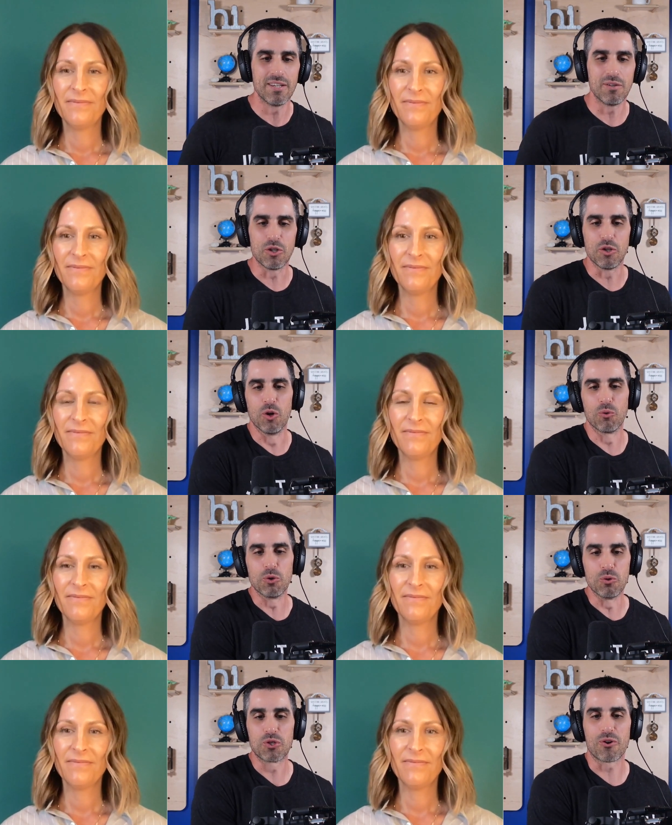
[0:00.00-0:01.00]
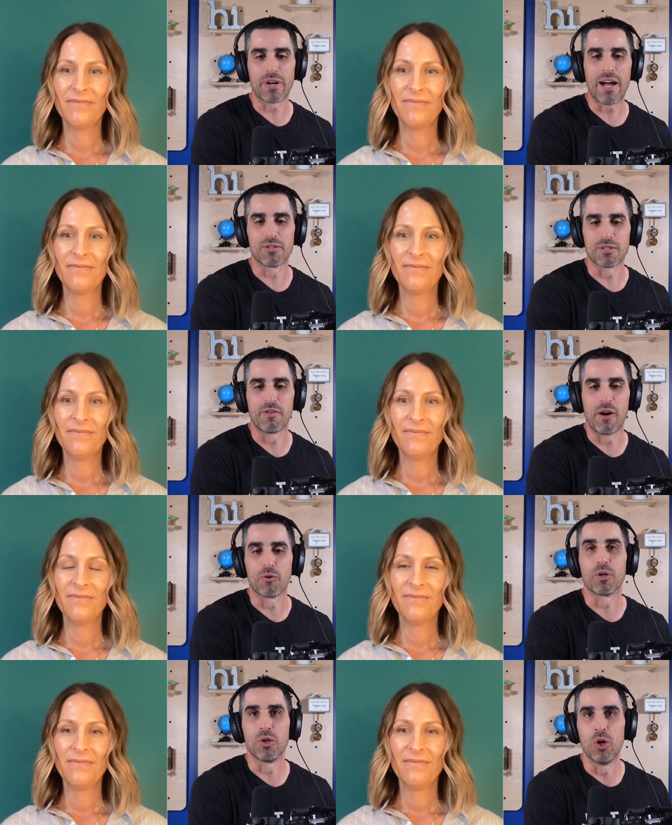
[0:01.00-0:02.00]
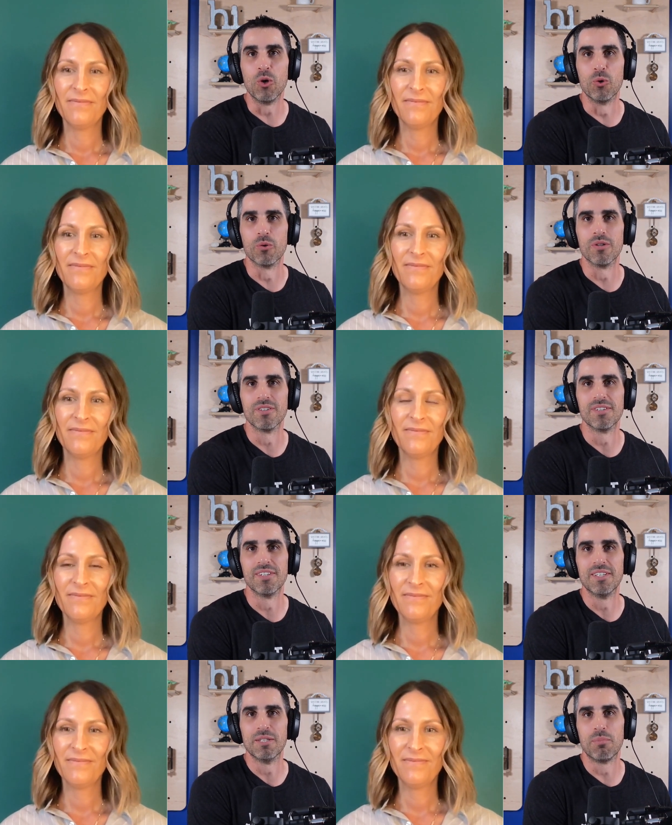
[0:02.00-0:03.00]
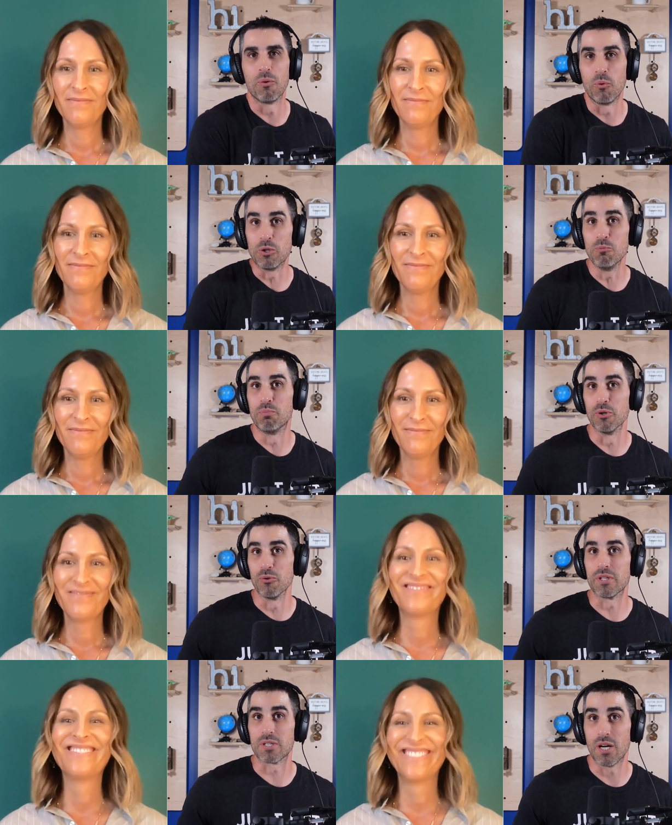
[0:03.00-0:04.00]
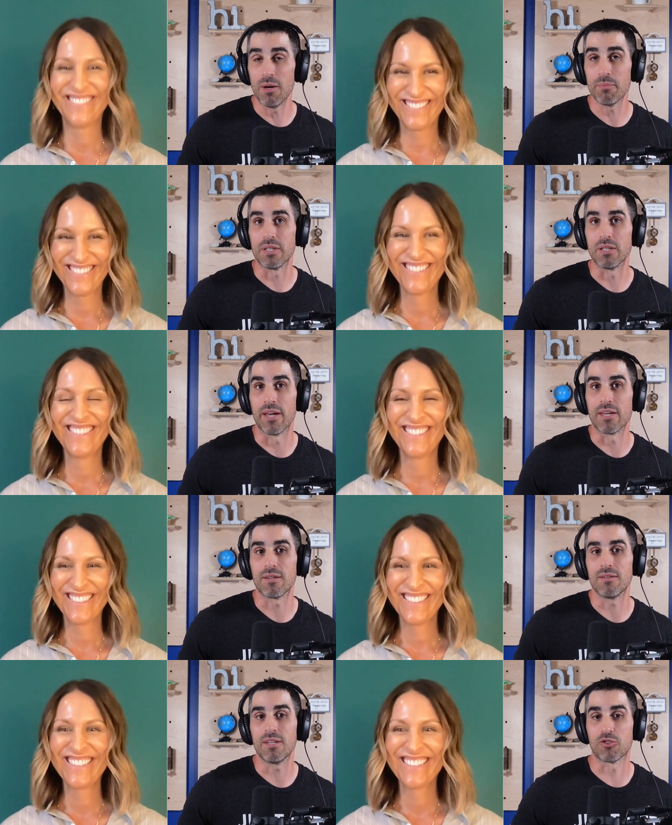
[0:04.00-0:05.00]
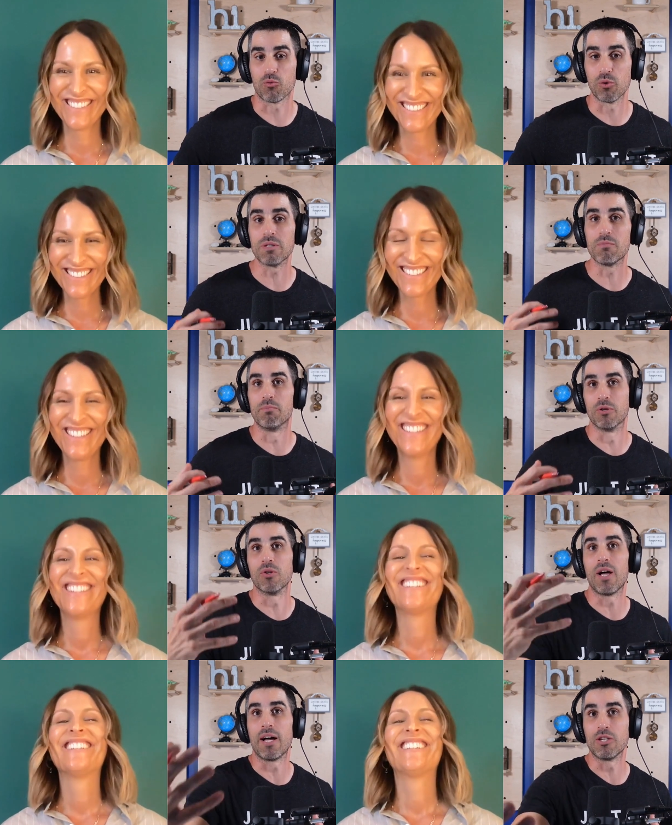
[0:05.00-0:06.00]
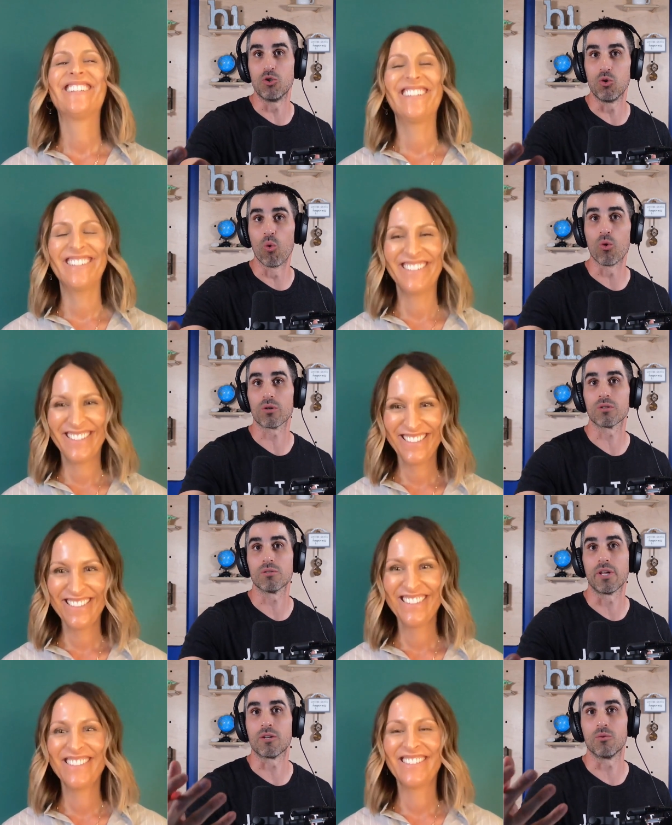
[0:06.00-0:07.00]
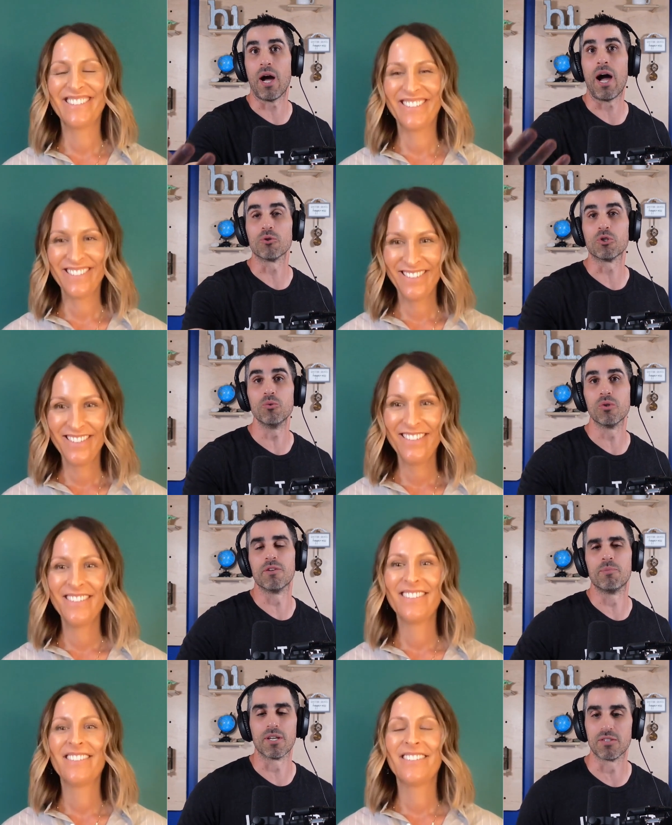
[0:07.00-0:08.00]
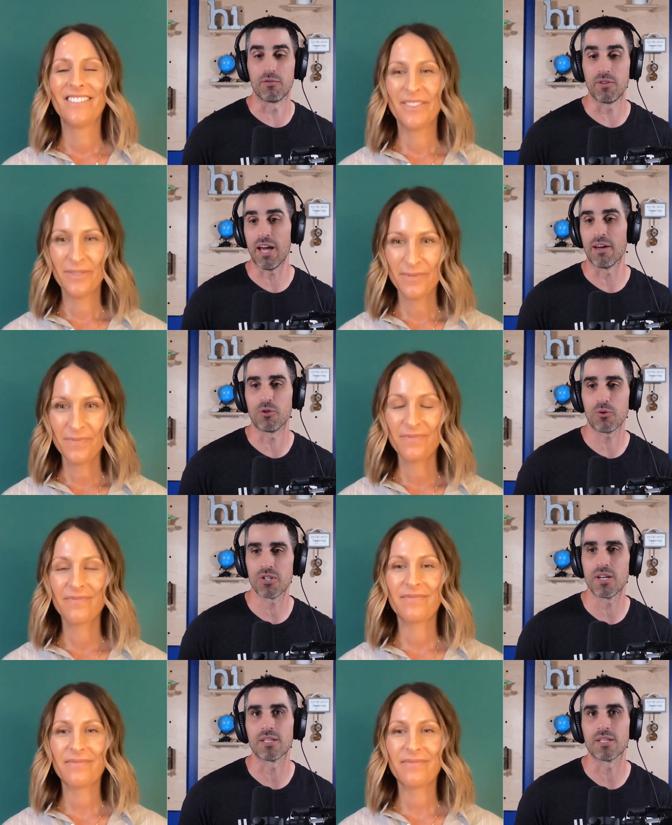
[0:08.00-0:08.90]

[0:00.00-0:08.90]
Speaker 1: You know, you start out as a founder alone, but when you build this company like it's really built on your like how you live because if yeah if you're sending